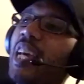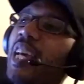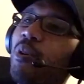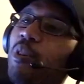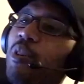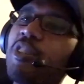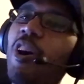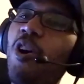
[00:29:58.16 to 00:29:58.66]
was
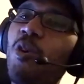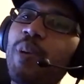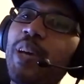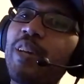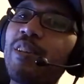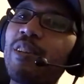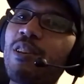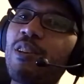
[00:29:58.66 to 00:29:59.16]
Kobe in
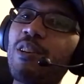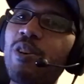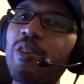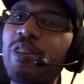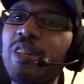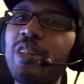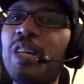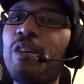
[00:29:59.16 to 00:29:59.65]
the
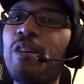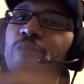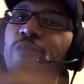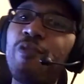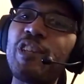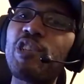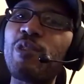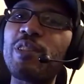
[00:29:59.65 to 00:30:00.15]
corner,
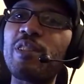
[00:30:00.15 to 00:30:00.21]
Fisher at the